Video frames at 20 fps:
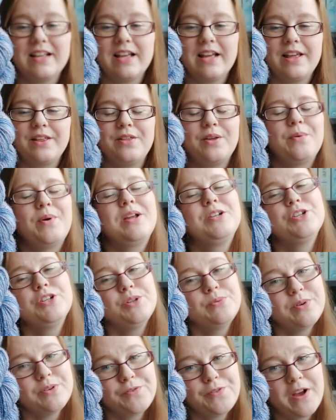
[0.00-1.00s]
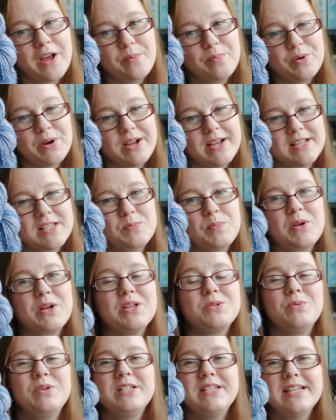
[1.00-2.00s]
I don't know what fibre it is,
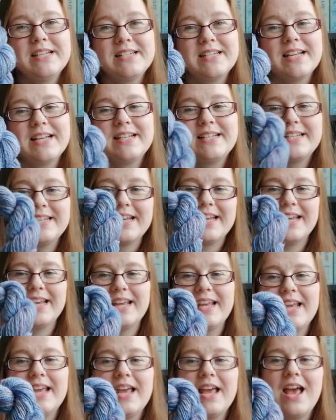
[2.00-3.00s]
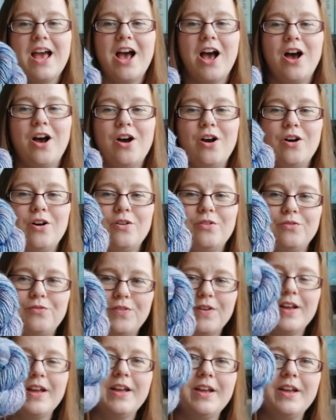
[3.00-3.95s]
because we did a day of,